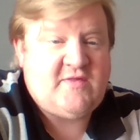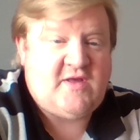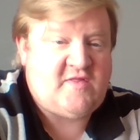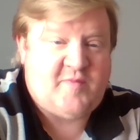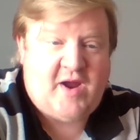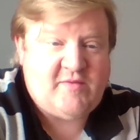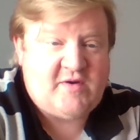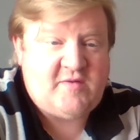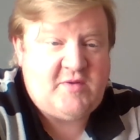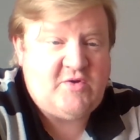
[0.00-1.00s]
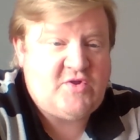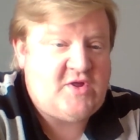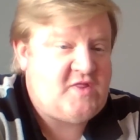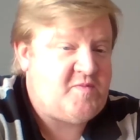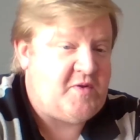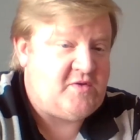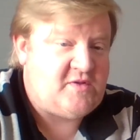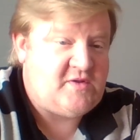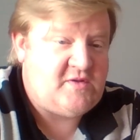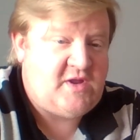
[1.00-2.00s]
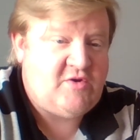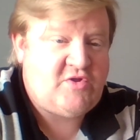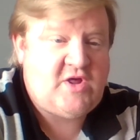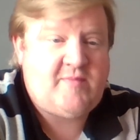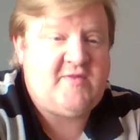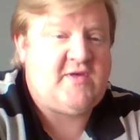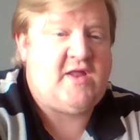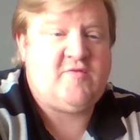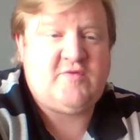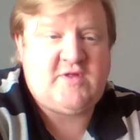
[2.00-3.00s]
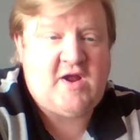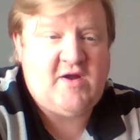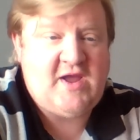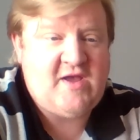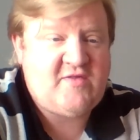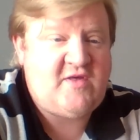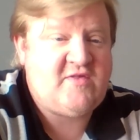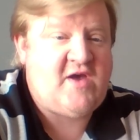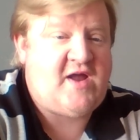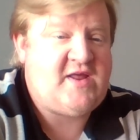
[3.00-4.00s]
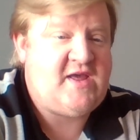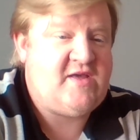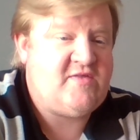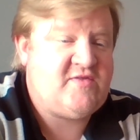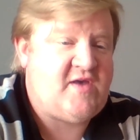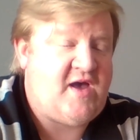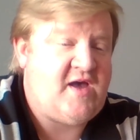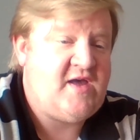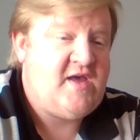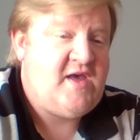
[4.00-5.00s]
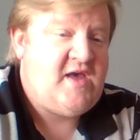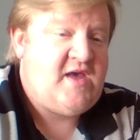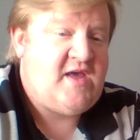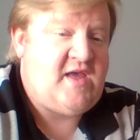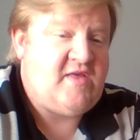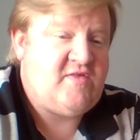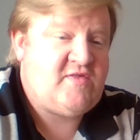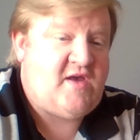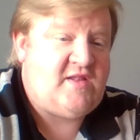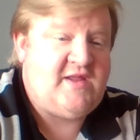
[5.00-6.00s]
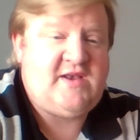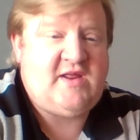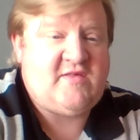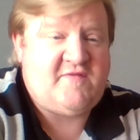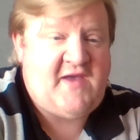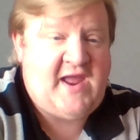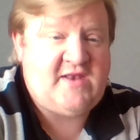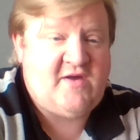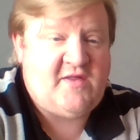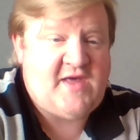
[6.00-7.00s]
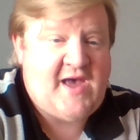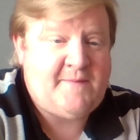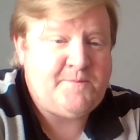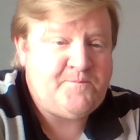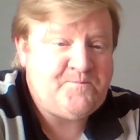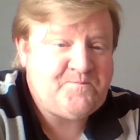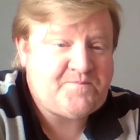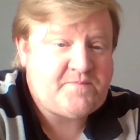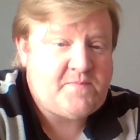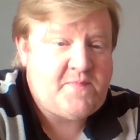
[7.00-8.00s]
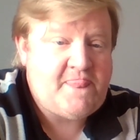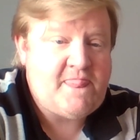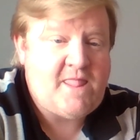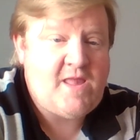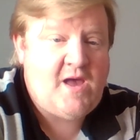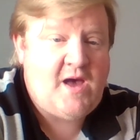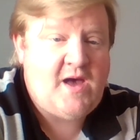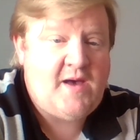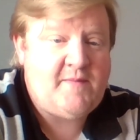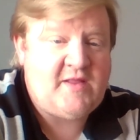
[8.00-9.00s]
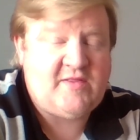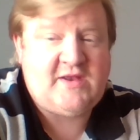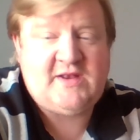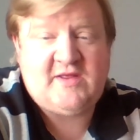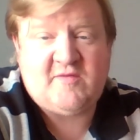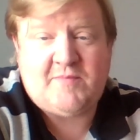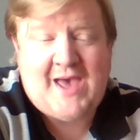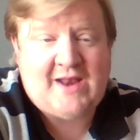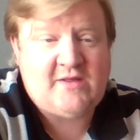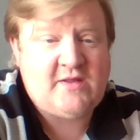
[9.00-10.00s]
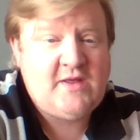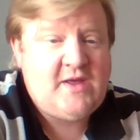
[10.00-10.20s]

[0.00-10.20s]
got Inspired Retribution, Spiritual Leadership. He's got Rosarius. He's got his Litanies of Hate and all that, and Litanies of Battle,